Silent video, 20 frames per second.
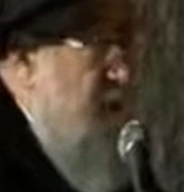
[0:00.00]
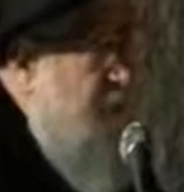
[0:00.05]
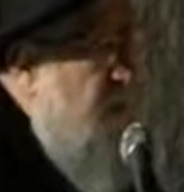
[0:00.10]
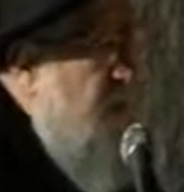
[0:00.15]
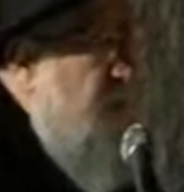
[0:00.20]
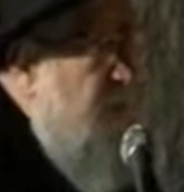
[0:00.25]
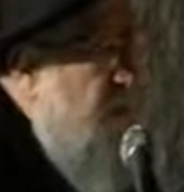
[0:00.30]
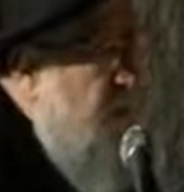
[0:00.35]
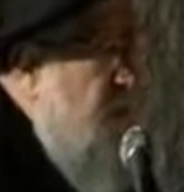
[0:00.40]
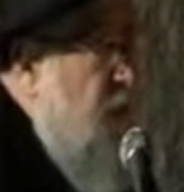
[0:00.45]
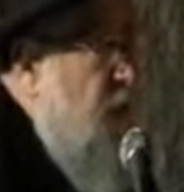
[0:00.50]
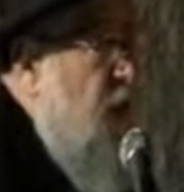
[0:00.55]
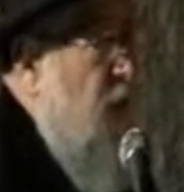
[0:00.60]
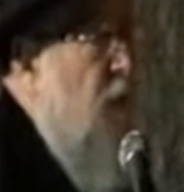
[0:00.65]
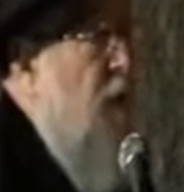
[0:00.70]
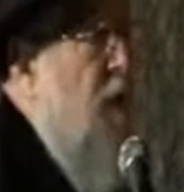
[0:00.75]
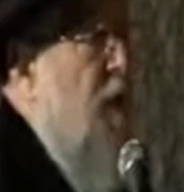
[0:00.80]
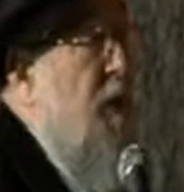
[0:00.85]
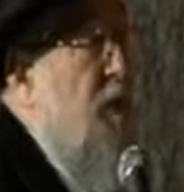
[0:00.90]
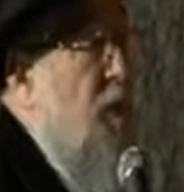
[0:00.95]
if you don't know
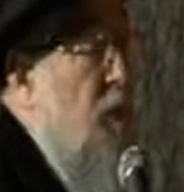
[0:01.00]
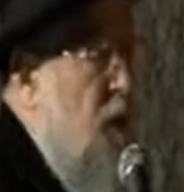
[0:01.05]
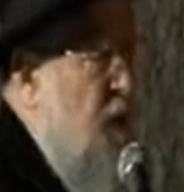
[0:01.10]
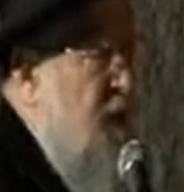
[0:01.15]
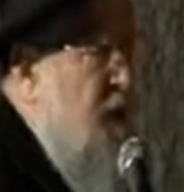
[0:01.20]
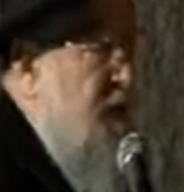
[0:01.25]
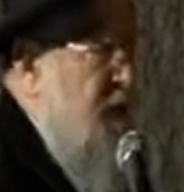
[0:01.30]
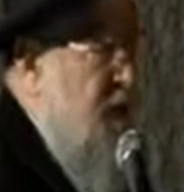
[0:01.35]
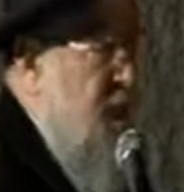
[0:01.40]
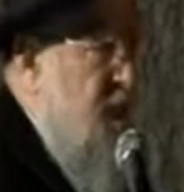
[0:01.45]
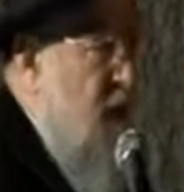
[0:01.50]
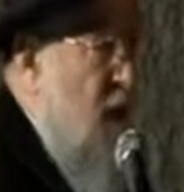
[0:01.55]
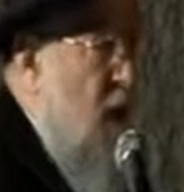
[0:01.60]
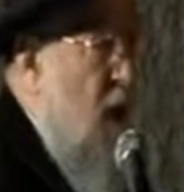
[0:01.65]
what was